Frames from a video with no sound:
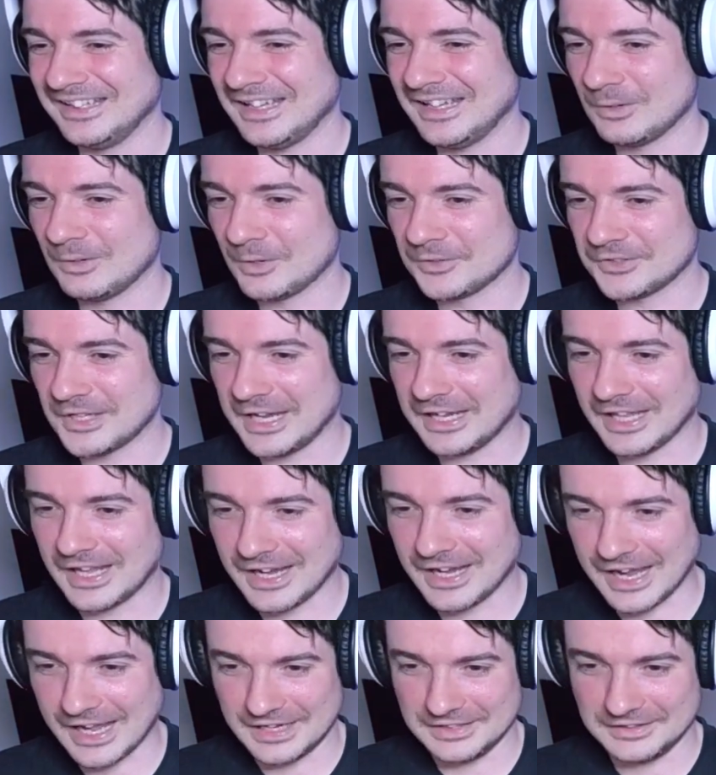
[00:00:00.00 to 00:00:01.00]
Looks like
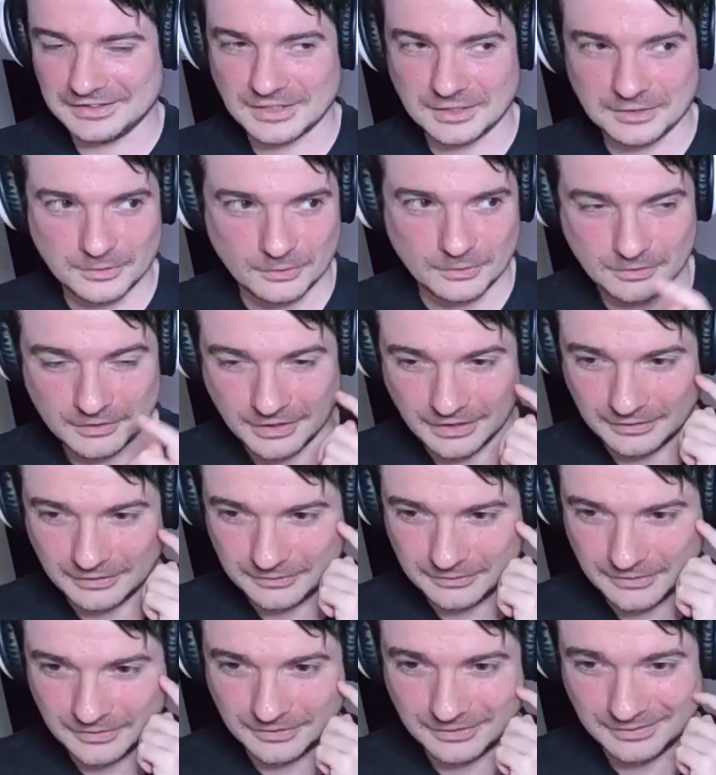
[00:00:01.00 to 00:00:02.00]
Akane didn't know
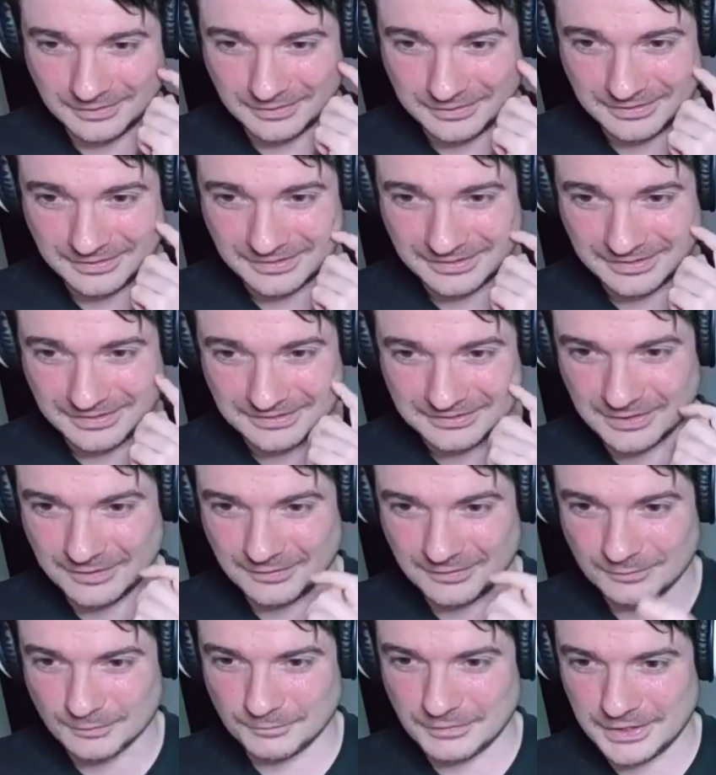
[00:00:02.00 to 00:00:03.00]
that, so he
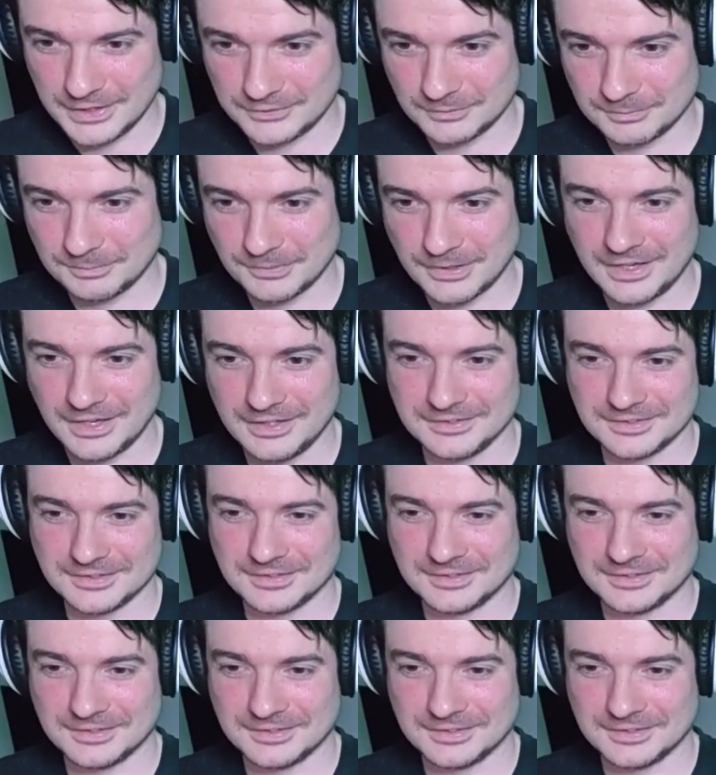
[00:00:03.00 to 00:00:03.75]
was very surprised.